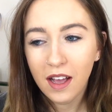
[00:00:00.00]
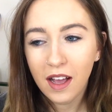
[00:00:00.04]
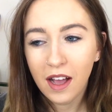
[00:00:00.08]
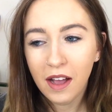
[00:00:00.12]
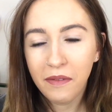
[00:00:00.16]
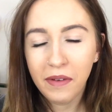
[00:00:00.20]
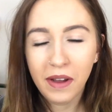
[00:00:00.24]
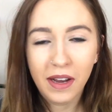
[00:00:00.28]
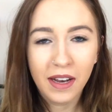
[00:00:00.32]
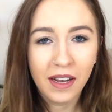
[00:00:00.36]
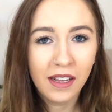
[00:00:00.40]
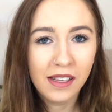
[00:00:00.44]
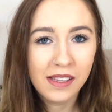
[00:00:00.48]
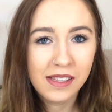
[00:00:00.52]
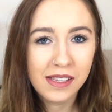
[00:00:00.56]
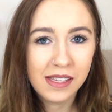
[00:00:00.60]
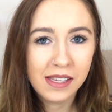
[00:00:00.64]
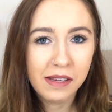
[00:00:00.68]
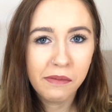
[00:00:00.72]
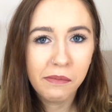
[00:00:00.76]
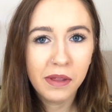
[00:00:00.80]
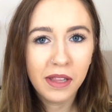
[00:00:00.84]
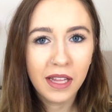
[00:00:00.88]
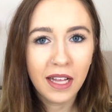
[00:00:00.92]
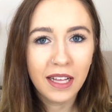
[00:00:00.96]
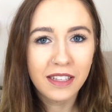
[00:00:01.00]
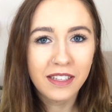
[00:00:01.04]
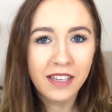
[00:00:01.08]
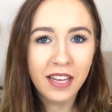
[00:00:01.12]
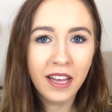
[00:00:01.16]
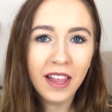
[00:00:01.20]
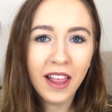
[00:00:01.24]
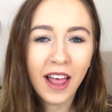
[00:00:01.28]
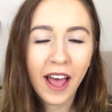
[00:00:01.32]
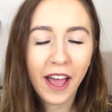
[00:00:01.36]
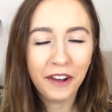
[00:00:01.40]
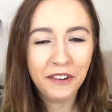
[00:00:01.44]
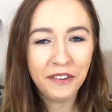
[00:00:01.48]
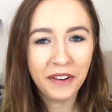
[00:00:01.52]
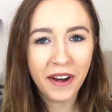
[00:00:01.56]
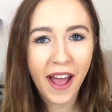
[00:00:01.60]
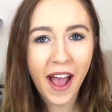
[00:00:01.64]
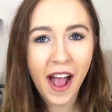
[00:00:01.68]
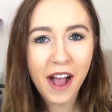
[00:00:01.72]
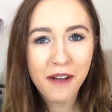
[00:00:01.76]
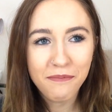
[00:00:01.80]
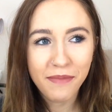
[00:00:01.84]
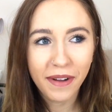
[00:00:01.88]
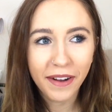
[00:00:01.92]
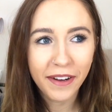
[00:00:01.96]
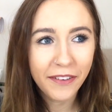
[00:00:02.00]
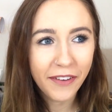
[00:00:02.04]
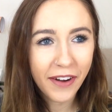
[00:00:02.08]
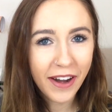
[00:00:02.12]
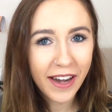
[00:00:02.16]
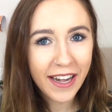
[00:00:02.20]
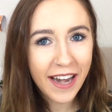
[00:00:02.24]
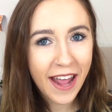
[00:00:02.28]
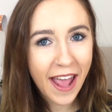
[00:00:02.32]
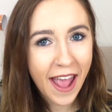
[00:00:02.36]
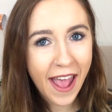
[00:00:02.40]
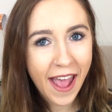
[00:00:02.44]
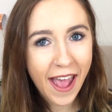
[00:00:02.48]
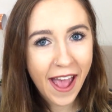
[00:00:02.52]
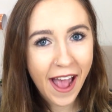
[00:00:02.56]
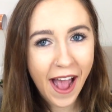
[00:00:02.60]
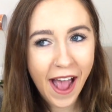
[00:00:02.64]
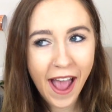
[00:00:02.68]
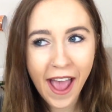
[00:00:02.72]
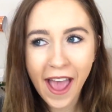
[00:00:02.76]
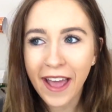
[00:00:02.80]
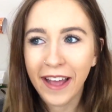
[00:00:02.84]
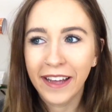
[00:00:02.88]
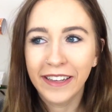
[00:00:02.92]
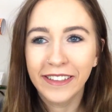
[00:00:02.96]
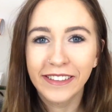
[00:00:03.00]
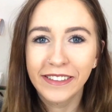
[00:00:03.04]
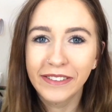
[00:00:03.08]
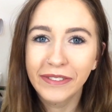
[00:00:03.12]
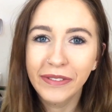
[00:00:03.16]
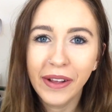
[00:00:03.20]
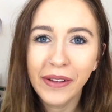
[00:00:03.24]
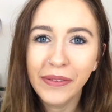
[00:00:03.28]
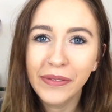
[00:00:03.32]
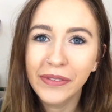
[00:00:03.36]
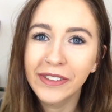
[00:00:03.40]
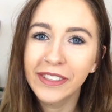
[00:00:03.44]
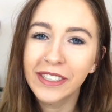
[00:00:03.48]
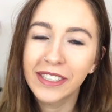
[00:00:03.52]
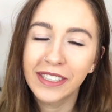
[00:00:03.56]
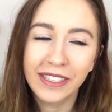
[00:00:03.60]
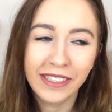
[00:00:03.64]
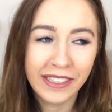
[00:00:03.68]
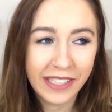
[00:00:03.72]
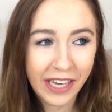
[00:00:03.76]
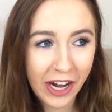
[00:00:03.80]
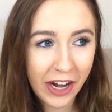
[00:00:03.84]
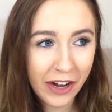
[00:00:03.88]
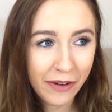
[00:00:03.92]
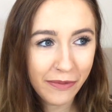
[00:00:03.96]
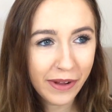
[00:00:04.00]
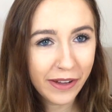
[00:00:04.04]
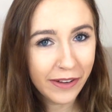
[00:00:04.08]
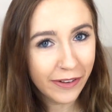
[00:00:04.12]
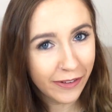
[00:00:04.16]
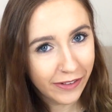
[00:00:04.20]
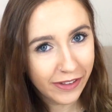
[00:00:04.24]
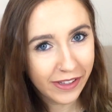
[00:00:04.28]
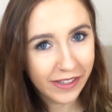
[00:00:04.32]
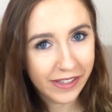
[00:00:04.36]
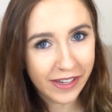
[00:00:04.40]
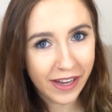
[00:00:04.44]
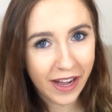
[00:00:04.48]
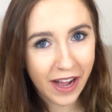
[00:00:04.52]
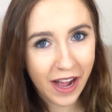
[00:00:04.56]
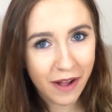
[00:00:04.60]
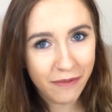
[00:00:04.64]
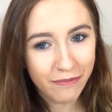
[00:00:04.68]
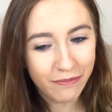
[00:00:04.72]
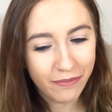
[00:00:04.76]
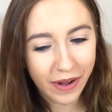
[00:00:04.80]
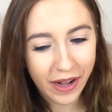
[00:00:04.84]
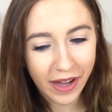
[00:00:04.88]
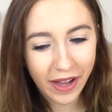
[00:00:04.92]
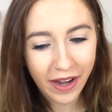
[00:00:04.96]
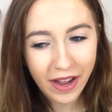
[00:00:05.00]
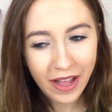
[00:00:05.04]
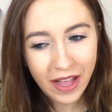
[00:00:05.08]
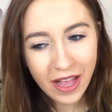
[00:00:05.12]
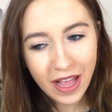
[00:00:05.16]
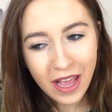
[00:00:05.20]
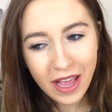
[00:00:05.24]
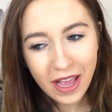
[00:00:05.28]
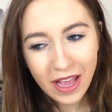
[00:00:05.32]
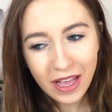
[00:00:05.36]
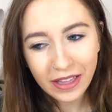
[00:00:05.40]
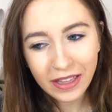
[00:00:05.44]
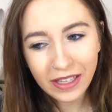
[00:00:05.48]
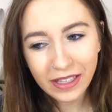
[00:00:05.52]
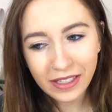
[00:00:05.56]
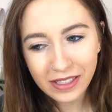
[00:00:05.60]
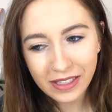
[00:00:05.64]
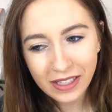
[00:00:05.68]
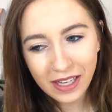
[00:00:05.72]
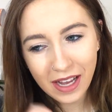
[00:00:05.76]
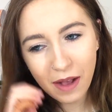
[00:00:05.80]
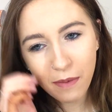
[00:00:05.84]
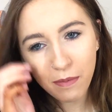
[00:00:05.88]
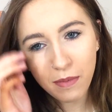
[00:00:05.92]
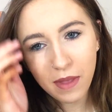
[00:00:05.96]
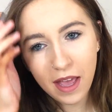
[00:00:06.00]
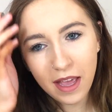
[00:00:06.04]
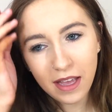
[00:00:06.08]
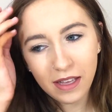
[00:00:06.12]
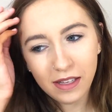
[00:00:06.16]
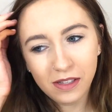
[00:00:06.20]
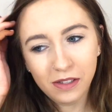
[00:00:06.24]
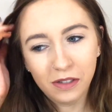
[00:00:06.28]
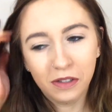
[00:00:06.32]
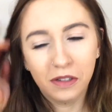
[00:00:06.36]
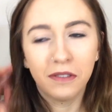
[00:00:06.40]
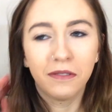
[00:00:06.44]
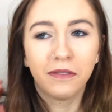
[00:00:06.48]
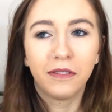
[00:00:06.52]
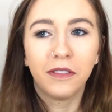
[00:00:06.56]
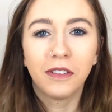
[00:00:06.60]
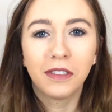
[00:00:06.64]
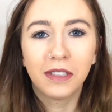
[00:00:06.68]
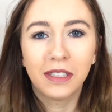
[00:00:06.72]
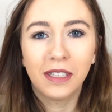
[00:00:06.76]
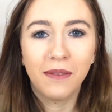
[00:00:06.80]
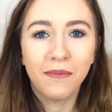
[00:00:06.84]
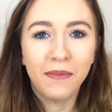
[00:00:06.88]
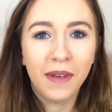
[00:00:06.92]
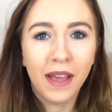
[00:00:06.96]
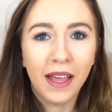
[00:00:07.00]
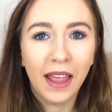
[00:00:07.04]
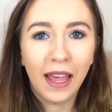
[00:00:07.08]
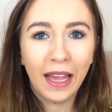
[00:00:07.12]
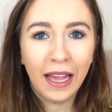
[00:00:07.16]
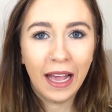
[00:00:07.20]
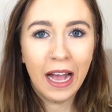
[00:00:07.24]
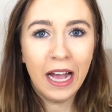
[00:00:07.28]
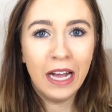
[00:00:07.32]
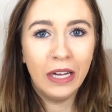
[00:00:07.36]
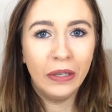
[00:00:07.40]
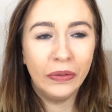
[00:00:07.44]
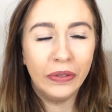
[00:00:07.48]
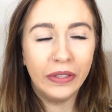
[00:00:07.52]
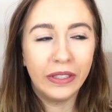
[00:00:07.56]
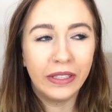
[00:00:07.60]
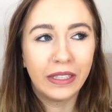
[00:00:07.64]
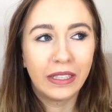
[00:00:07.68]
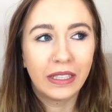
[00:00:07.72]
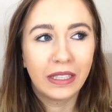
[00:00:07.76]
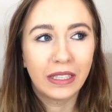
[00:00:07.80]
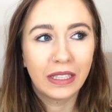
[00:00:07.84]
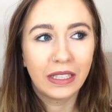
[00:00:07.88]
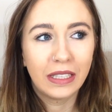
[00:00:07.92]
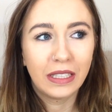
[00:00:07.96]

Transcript: I mean, that's similar to like when I had my green hair, I had people just staring at me all the time. But this time they sort of looked at me like I was